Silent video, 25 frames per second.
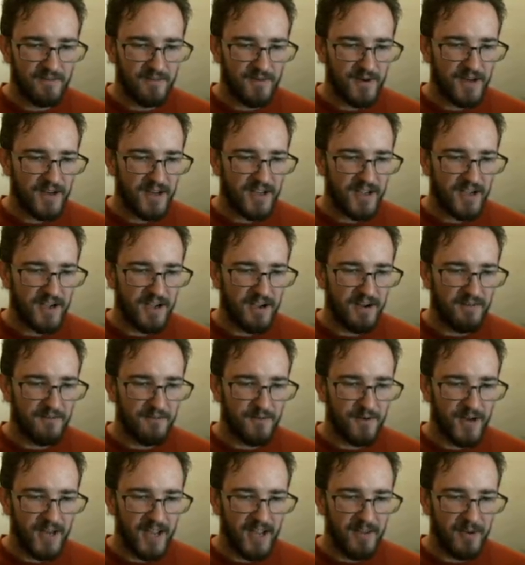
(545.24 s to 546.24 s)
Free, uh,
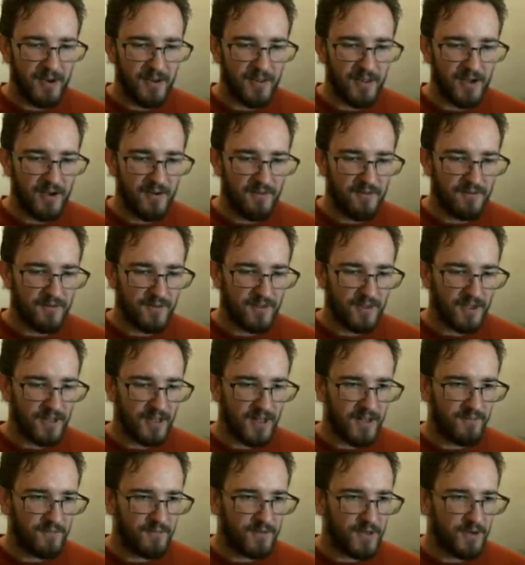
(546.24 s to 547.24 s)
free ammo though for the
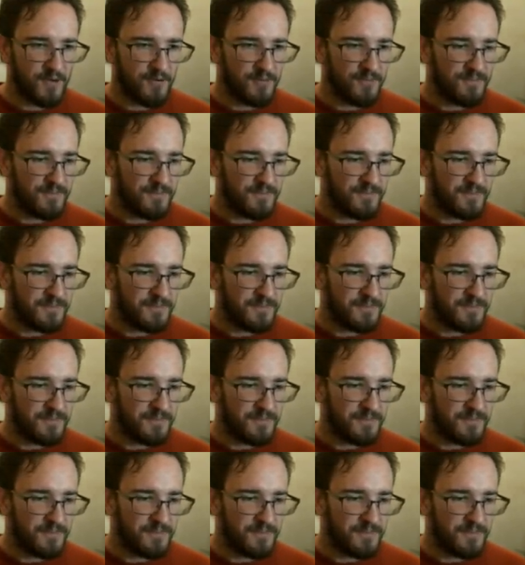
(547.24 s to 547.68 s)
Glove of Doom.